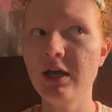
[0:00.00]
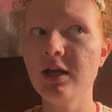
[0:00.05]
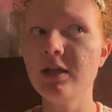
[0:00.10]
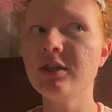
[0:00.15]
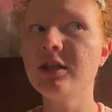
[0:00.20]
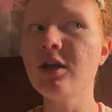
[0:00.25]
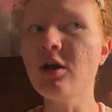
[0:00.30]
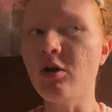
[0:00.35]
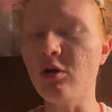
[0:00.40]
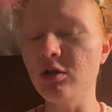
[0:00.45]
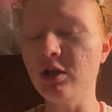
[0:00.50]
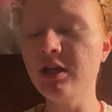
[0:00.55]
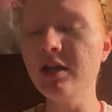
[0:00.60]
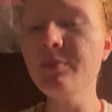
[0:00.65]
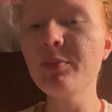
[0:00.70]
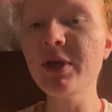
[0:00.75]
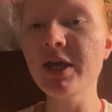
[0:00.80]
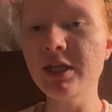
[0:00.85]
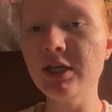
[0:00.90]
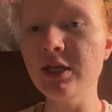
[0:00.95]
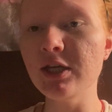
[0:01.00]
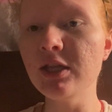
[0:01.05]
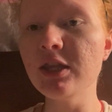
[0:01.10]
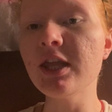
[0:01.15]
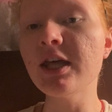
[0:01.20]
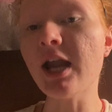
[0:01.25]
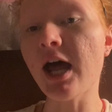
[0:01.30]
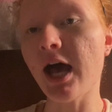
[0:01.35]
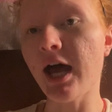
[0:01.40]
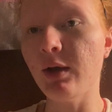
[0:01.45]
The only opinion
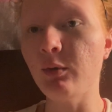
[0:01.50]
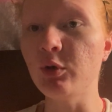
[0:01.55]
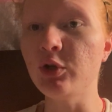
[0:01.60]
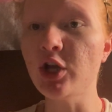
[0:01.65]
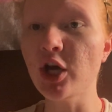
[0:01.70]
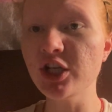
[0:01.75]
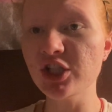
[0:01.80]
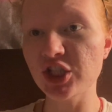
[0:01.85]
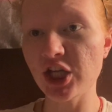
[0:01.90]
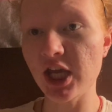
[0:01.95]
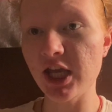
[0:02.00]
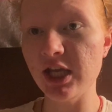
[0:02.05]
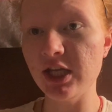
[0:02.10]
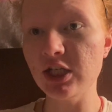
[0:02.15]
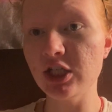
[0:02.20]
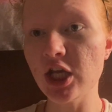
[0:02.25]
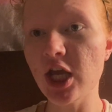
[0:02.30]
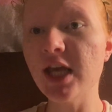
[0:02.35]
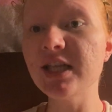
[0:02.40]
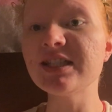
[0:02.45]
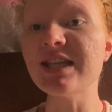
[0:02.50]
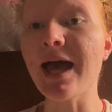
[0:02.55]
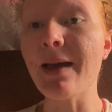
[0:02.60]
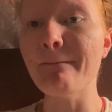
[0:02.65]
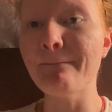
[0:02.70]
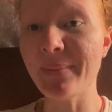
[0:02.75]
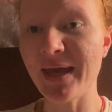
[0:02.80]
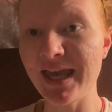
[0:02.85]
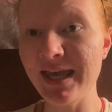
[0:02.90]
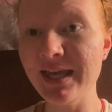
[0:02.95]
that I will not change is
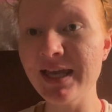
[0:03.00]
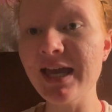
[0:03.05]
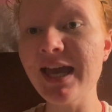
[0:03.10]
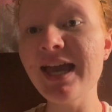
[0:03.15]
that pink